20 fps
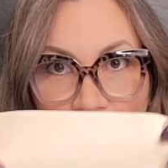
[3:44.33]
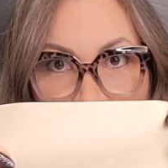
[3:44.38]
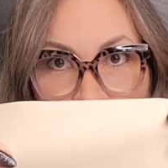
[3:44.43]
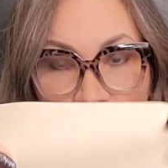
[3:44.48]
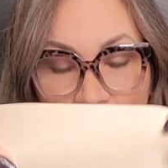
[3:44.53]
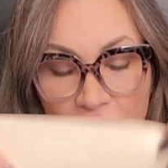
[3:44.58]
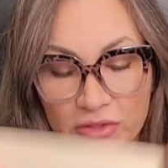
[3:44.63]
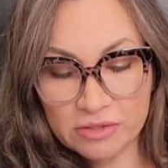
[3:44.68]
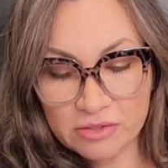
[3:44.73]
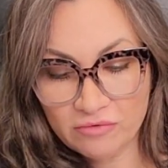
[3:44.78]

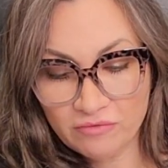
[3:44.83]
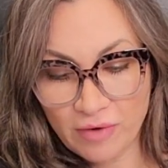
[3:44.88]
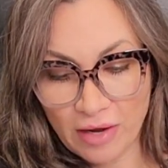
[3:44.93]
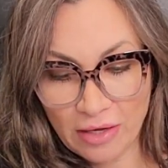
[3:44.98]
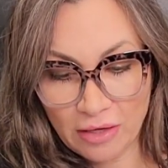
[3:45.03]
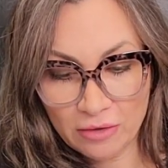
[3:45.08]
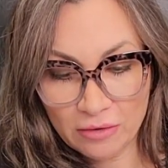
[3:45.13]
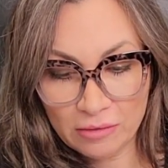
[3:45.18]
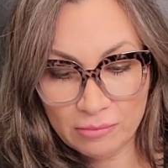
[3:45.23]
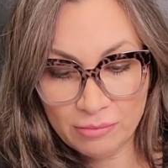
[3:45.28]
just a
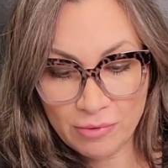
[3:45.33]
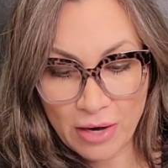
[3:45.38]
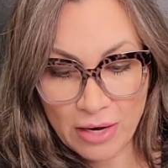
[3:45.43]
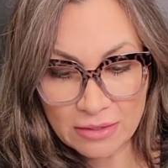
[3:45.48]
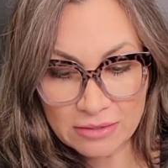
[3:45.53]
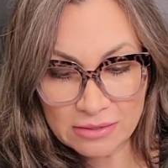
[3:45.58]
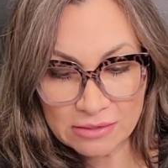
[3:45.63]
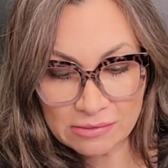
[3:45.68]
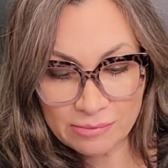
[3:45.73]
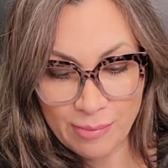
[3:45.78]
regular
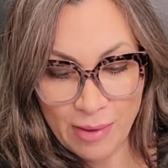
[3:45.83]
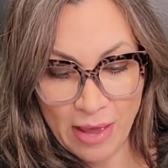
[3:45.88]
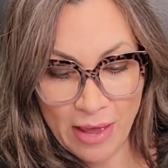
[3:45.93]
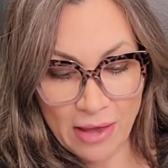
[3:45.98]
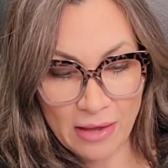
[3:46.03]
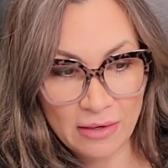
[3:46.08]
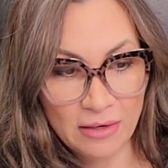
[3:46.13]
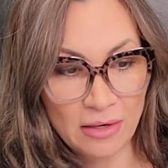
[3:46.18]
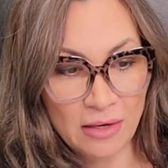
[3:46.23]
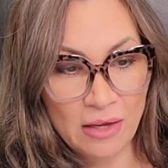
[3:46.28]
practice
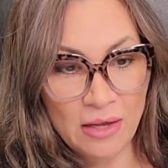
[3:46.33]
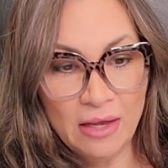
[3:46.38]
pad.